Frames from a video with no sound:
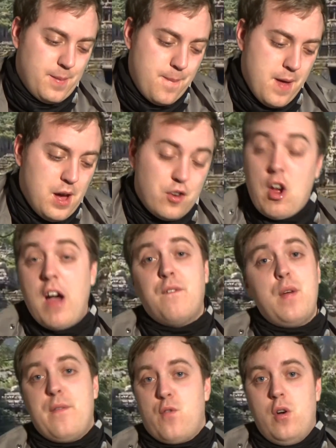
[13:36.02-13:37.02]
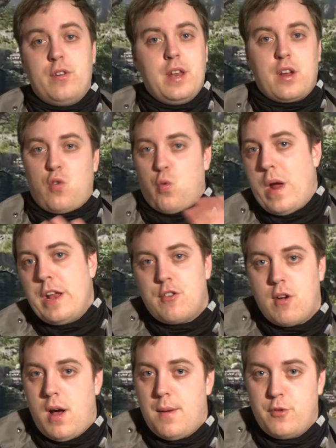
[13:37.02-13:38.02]
them. Jon Favreau did a great
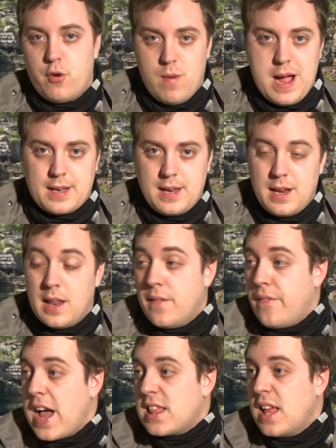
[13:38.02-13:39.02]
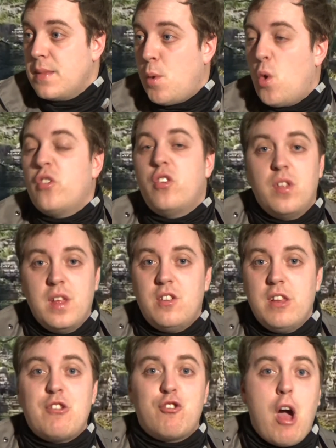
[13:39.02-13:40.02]
job directing. The fact that most of
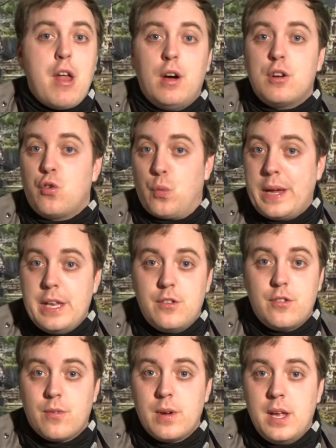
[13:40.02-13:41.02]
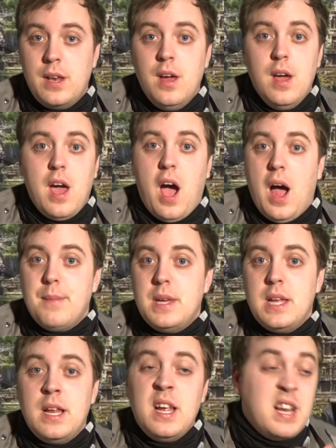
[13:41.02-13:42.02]
this is shot on green screen, I
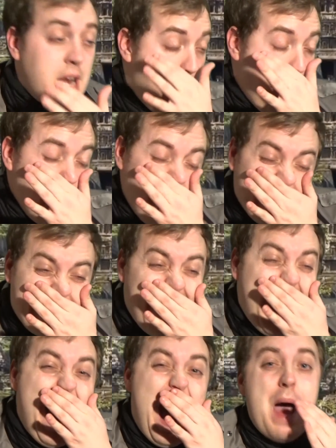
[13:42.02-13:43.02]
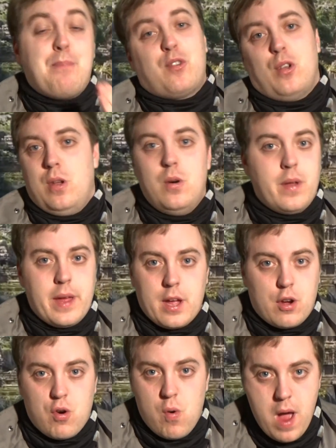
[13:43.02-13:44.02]
mean, that's absolutely
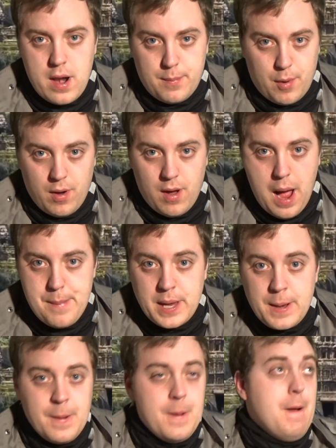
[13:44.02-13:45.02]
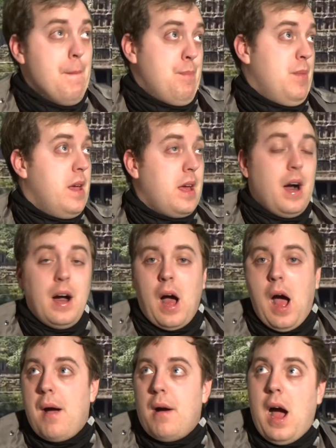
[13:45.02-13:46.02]
incredible. I mean,
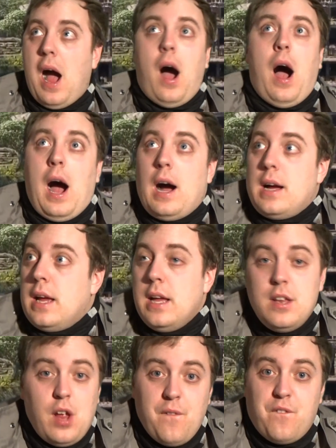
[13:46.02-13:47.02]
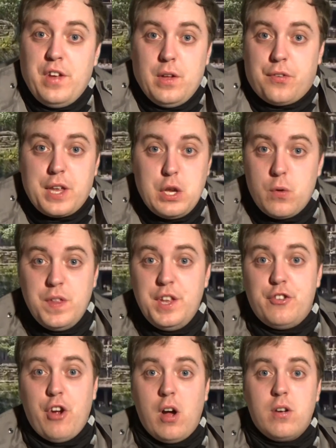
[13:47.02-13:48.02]
it feels like you're in
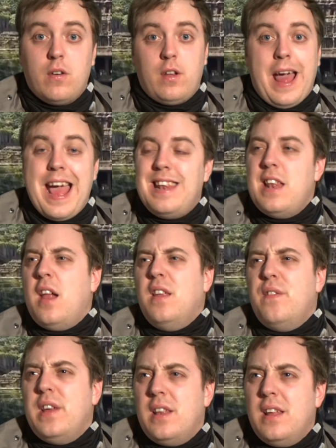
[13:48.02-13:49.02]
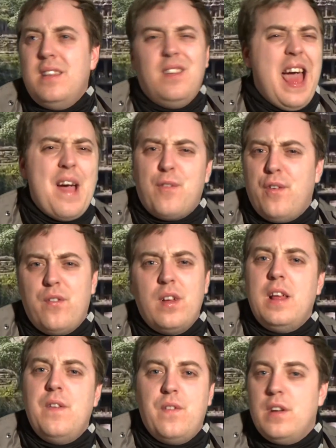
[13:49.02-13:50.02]
the jungle, and none of it ever
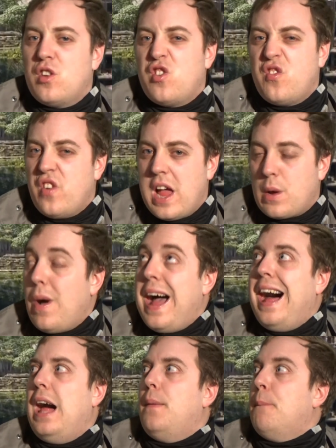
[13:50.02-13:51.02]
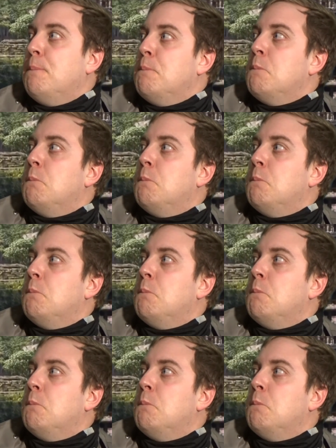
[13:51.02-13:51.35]
really feels fake. Well...